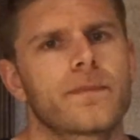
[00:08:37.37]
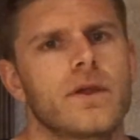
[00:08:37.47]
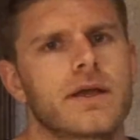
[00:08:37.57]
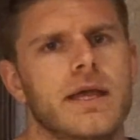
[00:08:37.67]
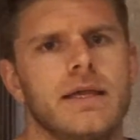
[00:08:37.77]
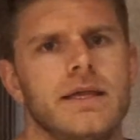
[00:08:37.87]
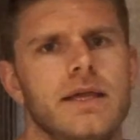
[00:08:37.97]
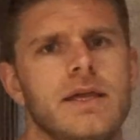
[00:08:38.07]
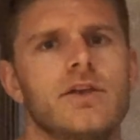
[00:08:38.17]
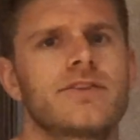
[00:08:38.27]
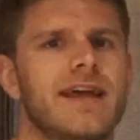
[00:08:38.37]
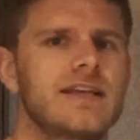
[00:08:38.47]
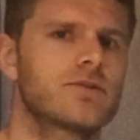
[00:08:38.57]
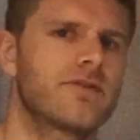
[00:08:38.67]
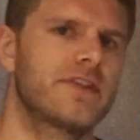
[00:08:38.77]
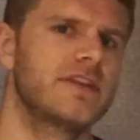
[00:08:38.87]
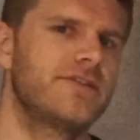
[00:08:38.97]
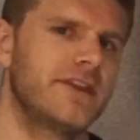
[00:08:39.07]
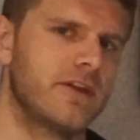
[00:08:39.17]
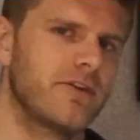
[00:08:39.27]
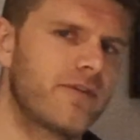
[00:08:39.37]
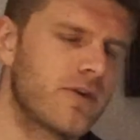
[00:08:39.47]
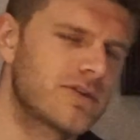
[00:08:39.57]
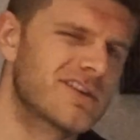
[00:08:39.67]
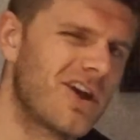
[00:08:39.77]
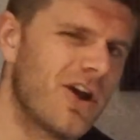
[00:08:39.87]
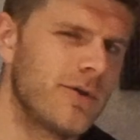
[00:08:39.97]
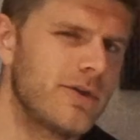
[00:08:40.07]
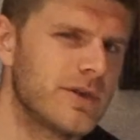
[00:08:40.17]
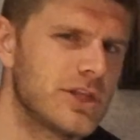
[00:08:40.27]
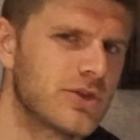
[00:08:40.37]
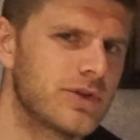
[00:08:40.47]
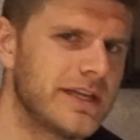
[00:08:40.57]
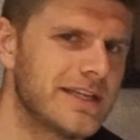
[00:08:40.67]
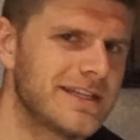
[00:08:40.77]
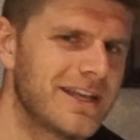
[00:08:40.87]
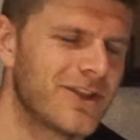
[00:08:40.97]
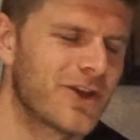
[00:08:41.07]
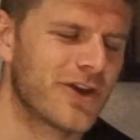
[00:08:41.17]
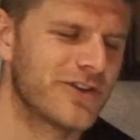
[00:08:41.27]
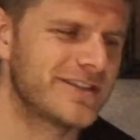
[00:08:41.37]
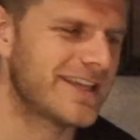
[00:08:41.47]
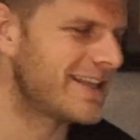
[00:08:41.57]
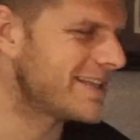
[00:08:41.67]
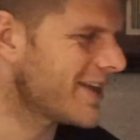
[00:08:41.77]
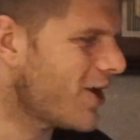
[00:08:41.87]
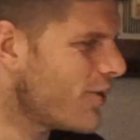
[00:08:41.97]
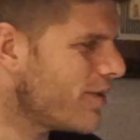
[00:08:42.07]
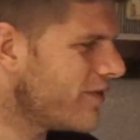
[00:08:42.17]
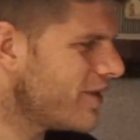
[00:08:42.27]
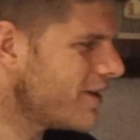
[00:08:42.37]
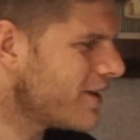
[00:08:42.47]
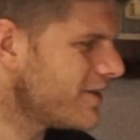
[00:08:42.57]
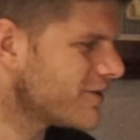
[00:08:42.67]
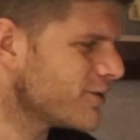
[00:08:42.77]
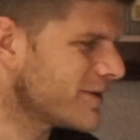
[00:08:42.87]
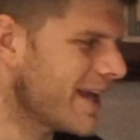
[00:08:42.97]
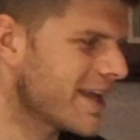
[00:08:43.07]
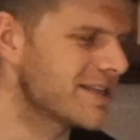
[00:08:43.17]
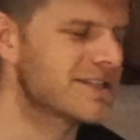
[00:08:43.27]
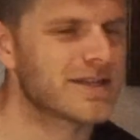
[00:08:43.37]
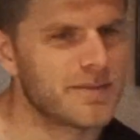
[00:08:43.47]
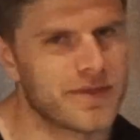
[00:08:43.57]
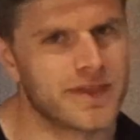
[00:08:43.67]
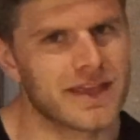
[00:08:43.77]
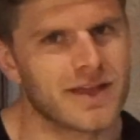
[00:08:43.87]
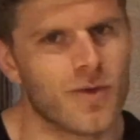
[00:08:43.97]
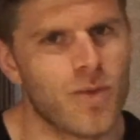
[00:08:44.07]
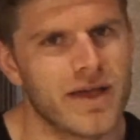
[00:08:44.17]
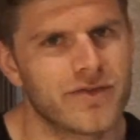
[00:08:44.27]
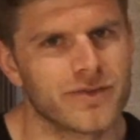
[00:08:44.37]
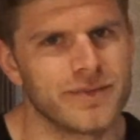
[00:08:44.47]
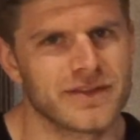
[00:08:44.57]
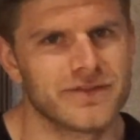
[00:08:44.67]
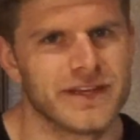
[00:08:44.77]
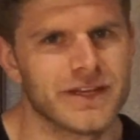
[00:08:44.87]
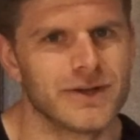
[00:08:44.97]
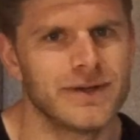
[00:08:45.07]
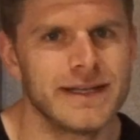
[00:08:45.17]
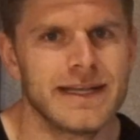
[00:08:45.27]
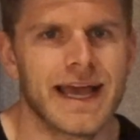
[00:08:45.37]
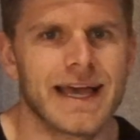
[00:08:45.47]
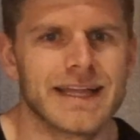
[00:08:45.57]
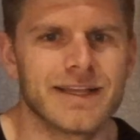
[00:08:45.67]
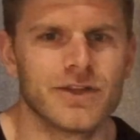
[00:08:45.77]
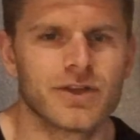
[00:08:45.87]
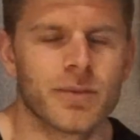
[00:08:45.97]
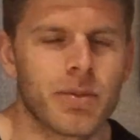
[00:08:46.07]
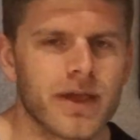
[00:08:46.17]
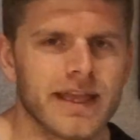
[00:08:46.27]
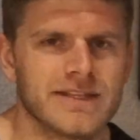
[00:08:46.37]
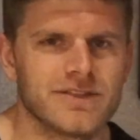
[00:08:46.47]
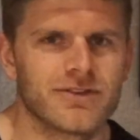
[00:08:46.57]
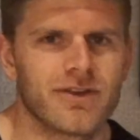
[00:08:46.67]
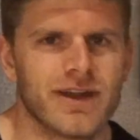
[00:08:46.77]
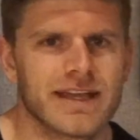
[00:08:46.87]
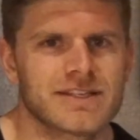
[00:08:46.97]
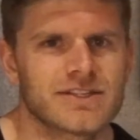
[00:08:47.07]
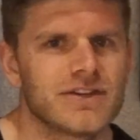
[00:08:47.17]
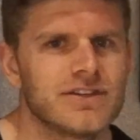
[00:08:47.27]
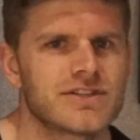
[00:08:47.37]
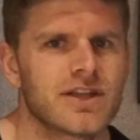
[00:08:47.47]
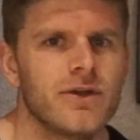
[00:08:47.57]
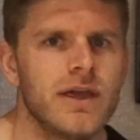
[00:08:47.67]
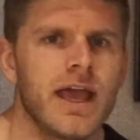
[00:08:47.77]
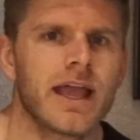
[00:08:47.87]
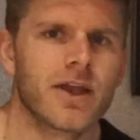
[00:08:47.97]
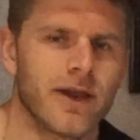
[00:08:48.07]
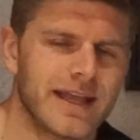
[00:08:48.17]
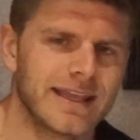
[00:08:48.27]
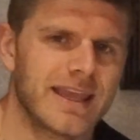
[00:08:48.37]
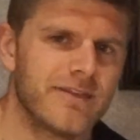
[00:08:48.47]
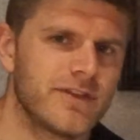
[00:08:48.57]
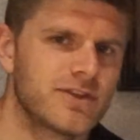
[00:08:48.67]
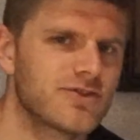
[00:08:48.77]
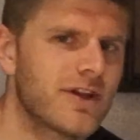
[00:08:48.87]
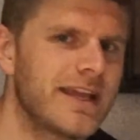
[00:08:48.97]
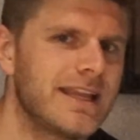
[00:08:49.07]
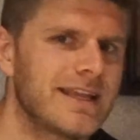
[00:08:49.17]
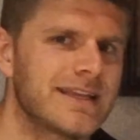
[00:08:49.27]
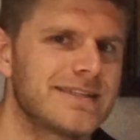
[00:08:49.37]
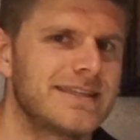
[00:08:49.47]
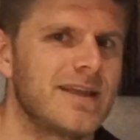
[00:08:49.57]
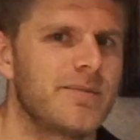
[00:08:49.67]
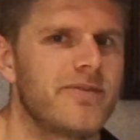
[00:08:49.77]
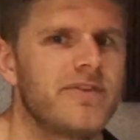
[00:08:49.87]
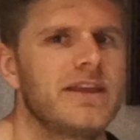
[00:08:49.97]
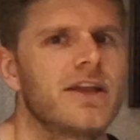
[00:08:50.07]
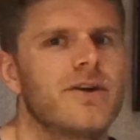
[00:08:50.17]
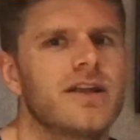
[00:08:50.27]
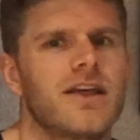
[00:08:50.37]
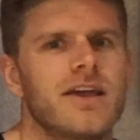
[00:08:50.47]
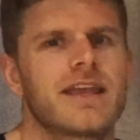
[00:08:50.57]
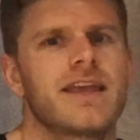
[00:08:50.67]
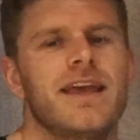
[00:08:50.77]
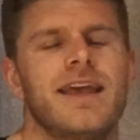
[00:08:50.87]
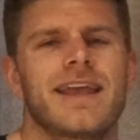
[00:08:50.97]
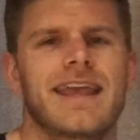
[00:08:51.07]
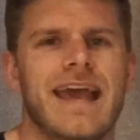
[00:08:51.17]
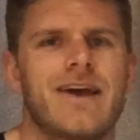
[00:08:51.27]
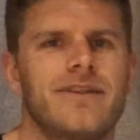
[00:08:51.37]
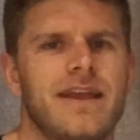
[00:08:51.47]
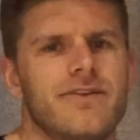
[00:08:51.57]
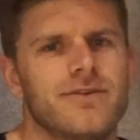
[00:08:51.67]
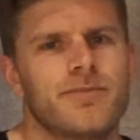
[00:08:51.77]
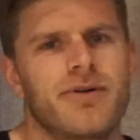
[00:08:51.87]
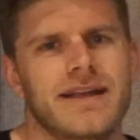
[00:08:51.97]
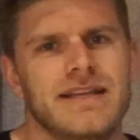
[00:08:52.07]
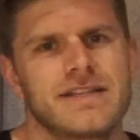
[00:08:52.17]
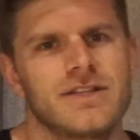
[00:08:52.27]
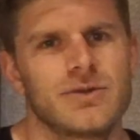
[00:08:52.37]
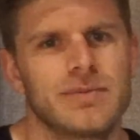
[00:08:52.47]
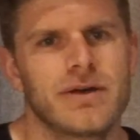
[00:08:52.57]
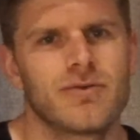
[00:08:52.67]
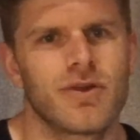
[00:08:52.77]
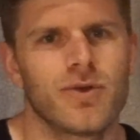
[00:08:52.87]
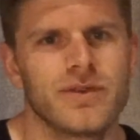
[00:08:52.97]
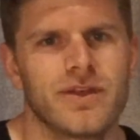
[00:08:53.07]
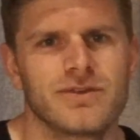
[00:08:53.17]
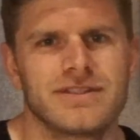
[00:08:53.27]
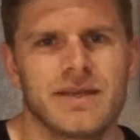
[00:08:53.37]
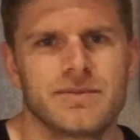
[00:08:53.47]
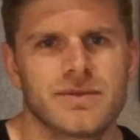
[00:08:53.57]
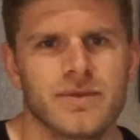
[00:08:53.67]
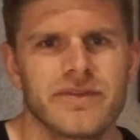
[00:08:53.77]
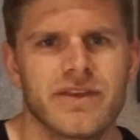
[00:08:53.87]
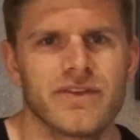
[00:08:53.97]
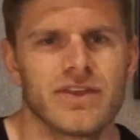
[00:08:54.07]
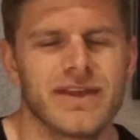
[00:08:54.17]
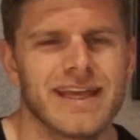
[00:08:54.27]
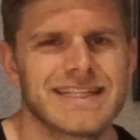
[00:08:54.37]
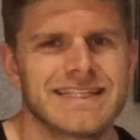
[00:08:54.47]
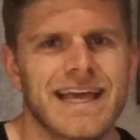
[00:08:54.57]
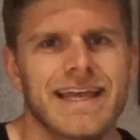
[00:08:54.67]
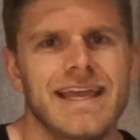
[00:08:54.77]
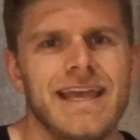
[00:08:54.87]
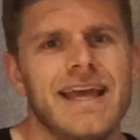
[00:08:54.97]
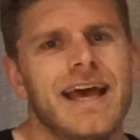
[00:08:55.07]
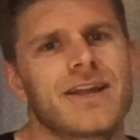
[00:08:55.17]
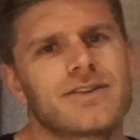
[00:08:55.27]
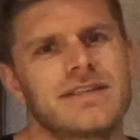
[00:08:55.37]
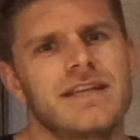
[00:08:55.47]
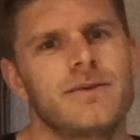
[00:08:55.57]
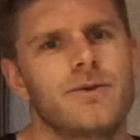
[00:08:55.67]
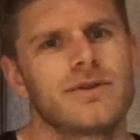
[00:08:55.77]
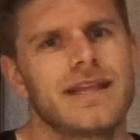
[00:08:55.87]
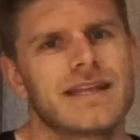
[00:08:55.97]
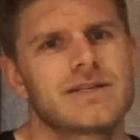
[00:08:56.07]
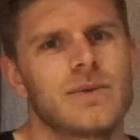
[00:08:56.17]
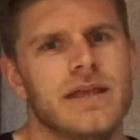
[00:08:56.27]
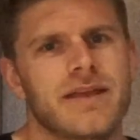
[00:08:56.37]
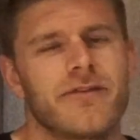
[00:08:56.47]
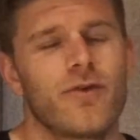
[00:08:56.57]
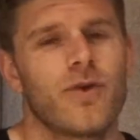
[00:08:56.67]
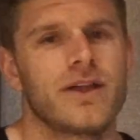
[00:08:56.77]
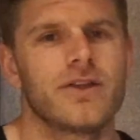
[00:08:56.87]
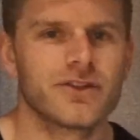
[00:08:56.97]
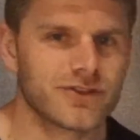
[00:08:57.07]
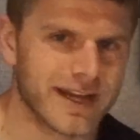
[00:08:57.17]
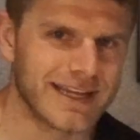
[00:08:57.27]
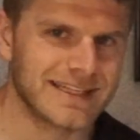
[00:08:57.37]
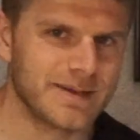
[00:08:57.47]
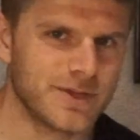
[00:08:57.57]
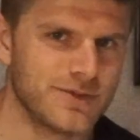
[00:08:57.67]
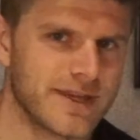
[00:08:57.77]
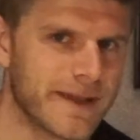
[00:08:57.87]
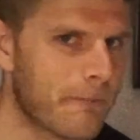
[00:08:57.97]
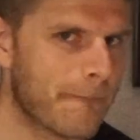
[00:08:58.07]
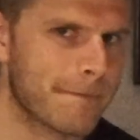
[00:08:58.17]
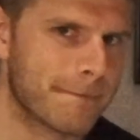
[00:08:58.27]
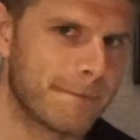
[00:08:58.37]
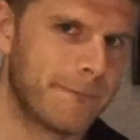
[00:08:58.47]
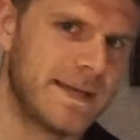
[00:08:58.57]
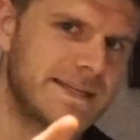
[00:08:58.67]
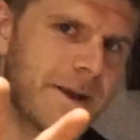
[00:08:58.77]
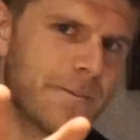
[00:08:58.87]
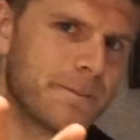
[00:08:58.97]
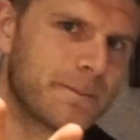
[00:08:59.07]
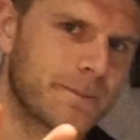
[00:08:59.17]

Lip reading: Okay, that is all for this video, folks. I hope you enjoyed the content. I hope you've learned or taken something away from this video and you can apply it into your own exercise. So go ahead and give the training tip video a like. Get out there and practice the dumbbell row with those tips that we've given you here today, and I'll see you all next week for another Training Tip Tuesday. Peace out.